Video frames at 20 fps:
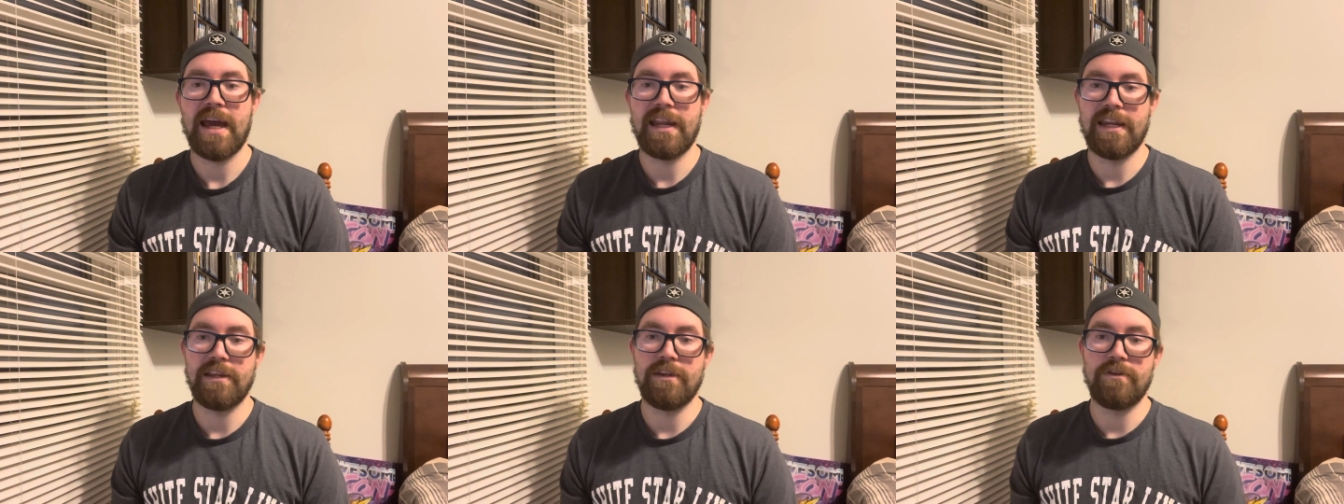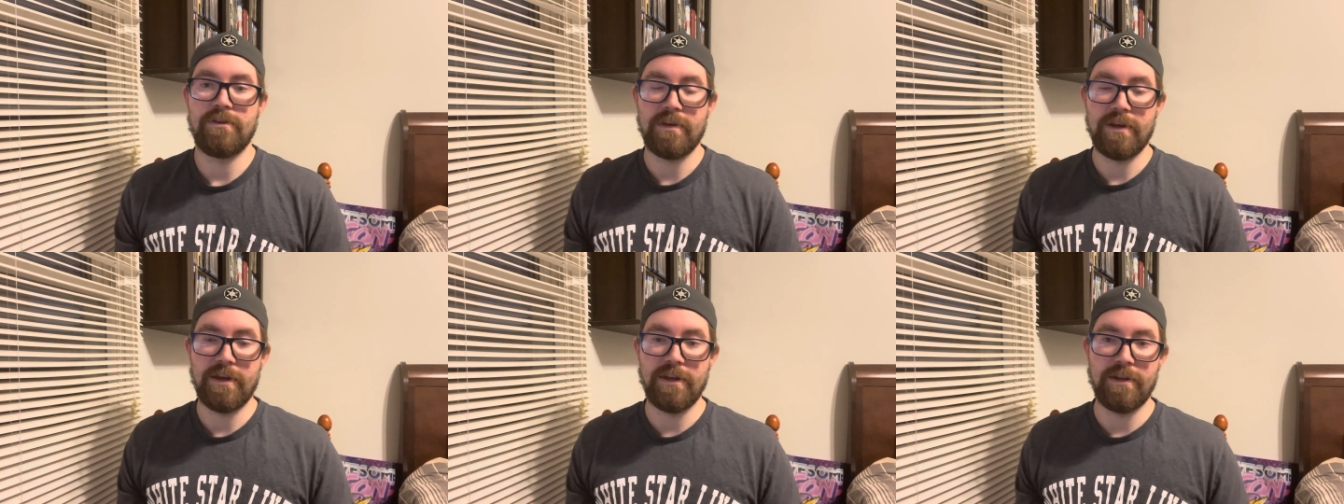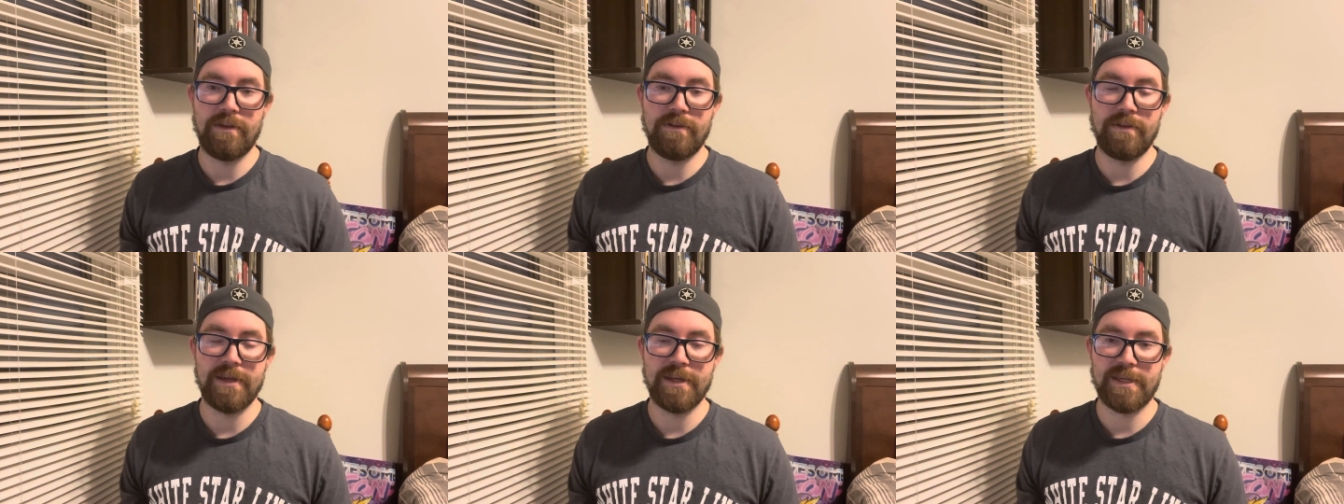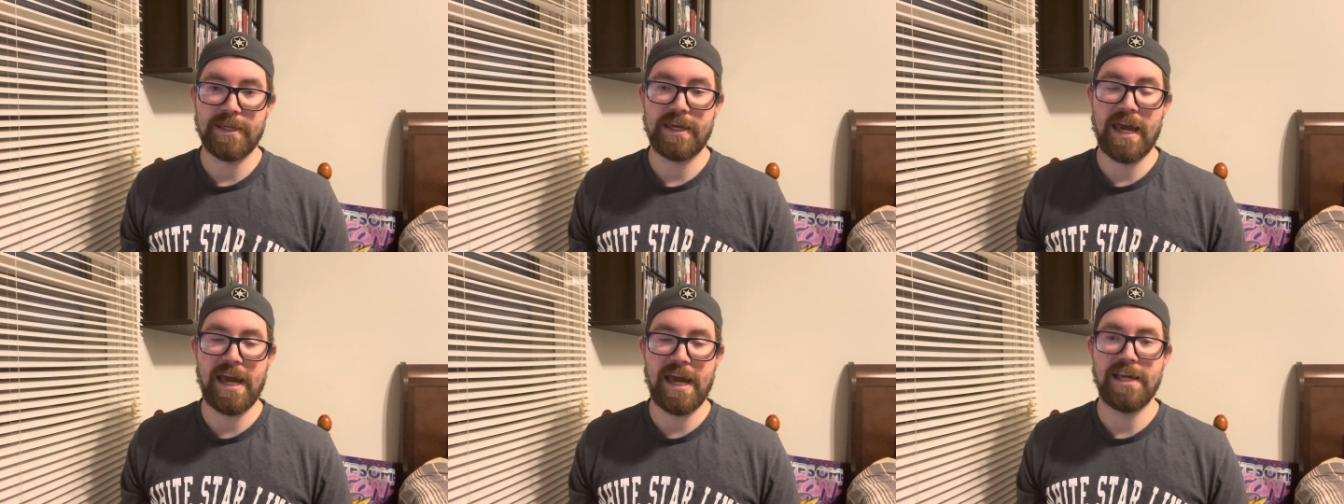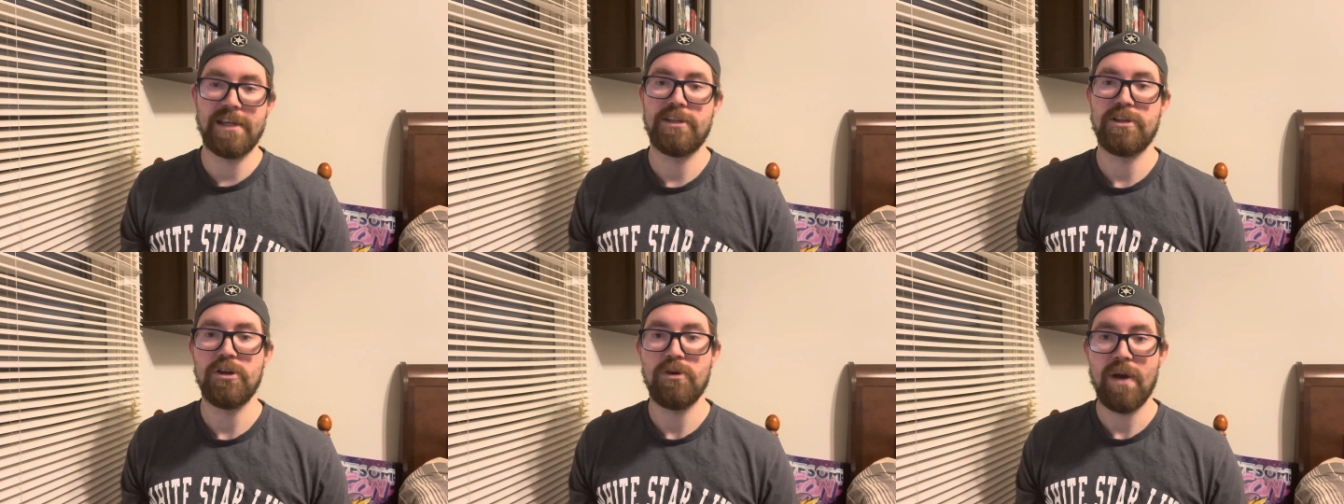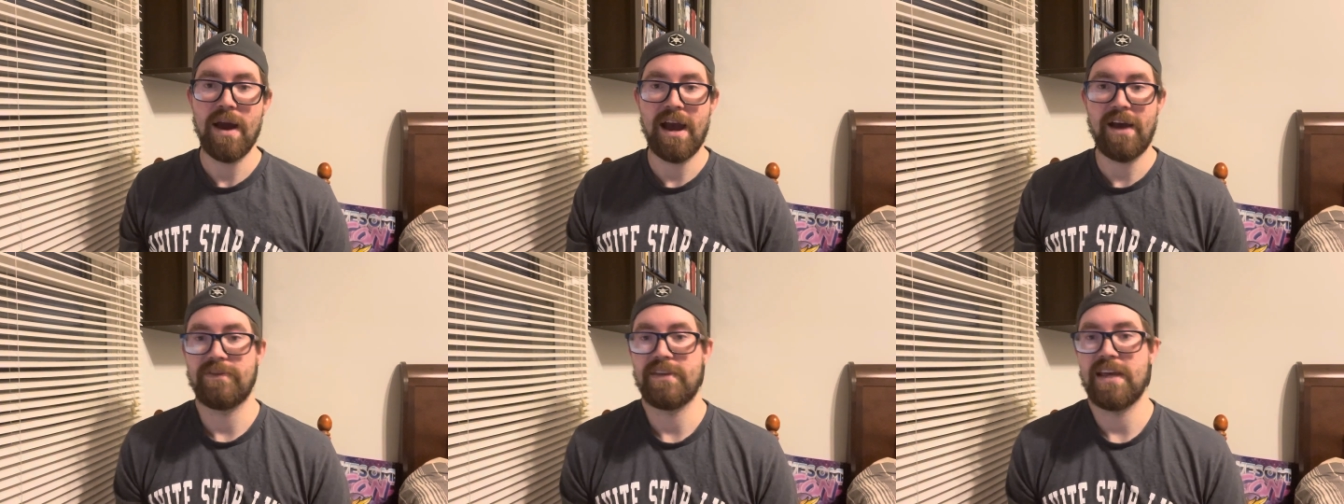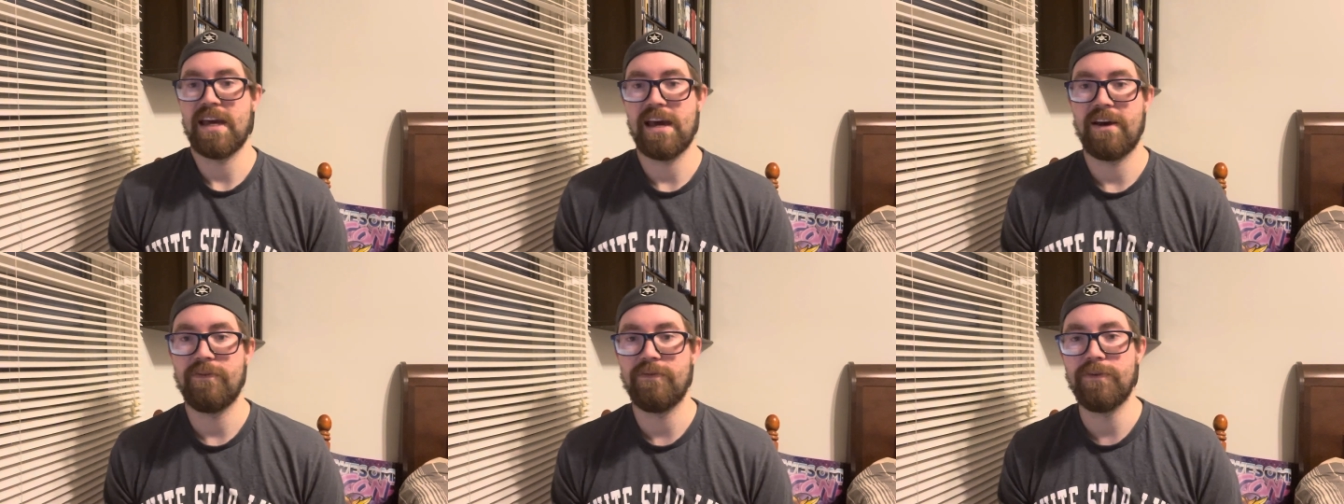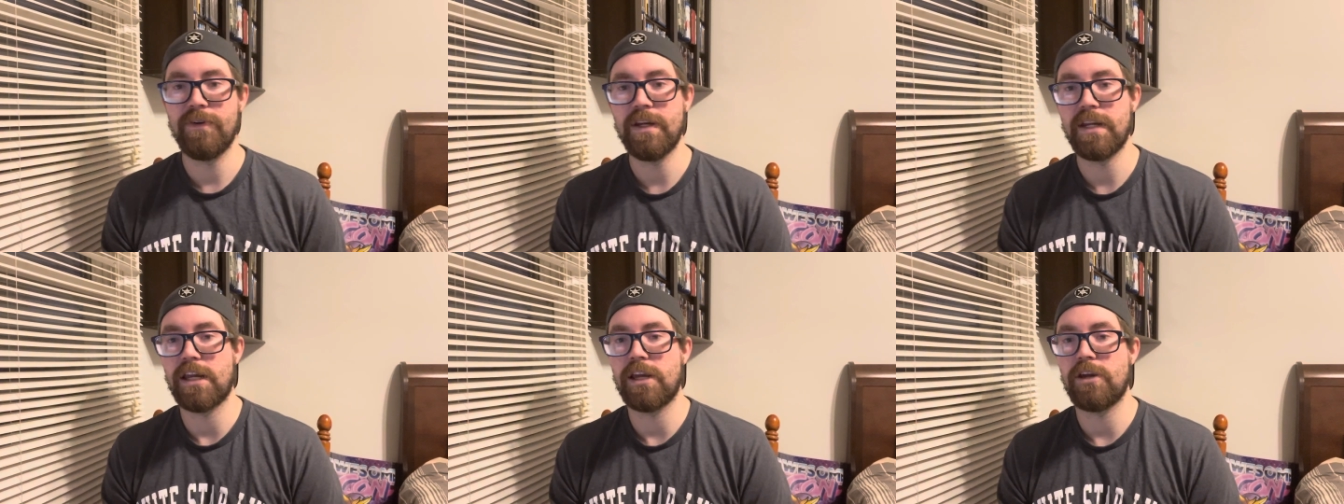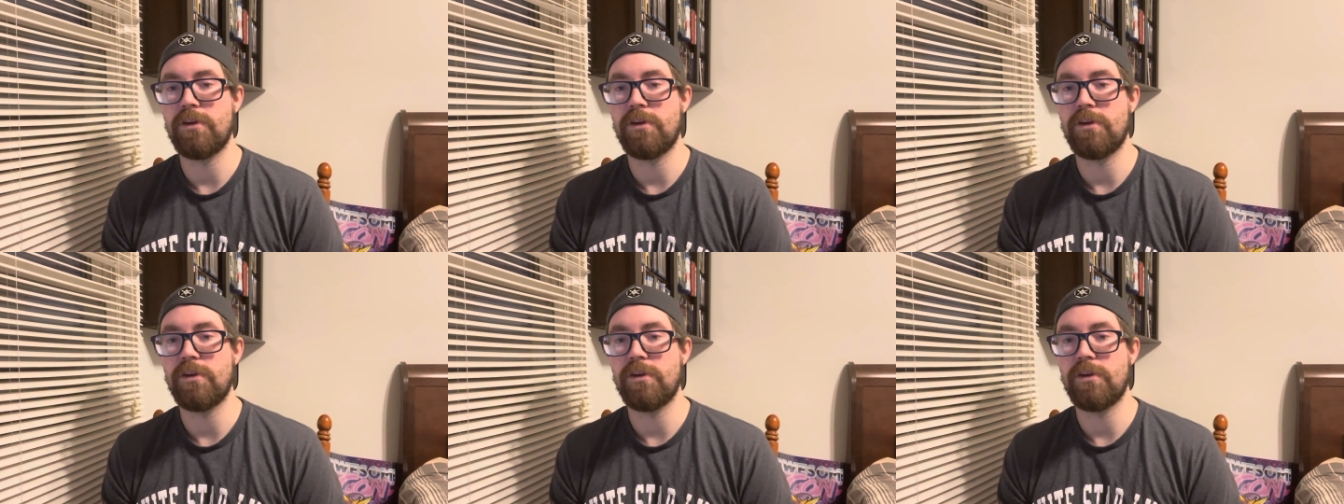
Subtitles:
And in this case, you have to have funding.